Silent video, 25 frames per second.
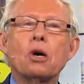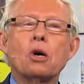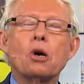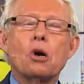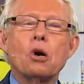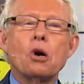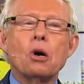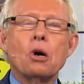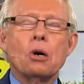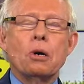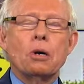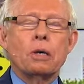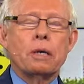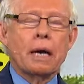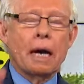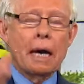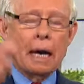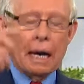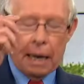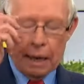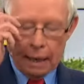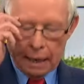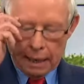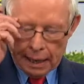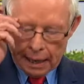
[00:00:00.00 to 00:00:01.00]
good
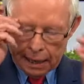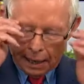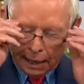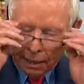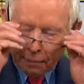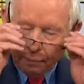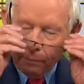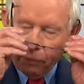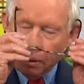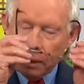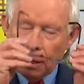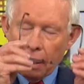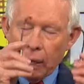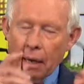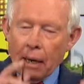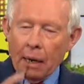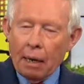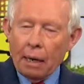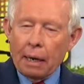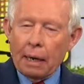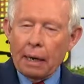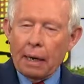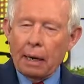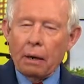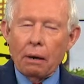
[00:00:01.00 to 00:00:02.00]
again.
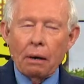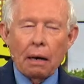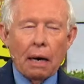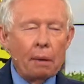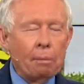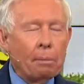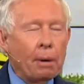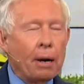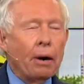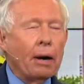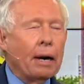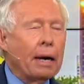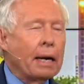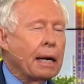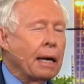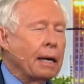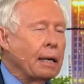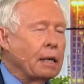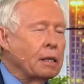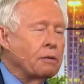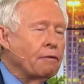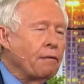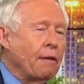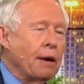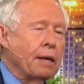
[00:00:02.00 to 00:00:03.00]
Now, America
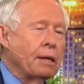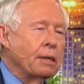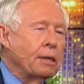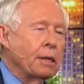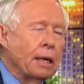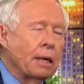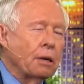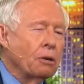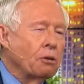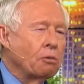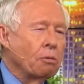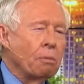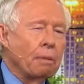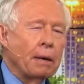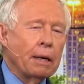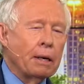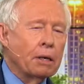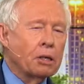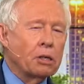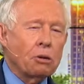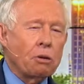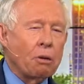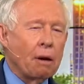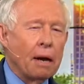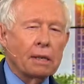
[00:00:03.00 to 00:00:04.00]
is facing a
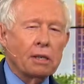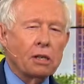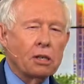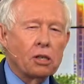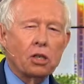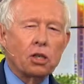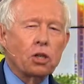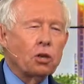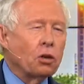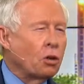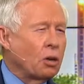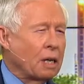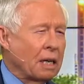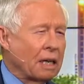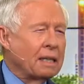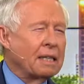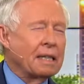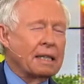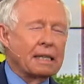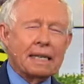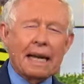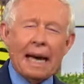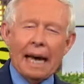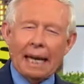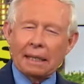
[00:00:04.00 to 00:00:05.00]
tremendous crisis. You look at the
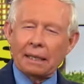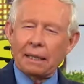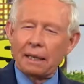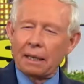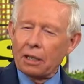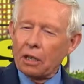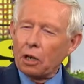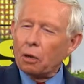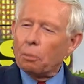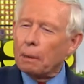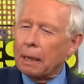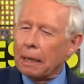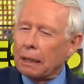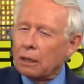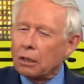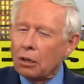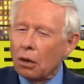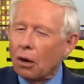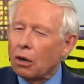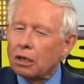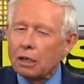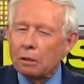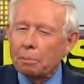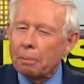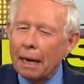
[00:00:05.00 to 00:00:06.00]
debt, nobody
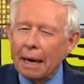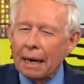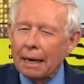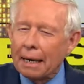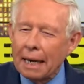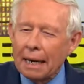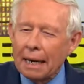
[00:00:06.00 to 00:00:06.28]
talks about it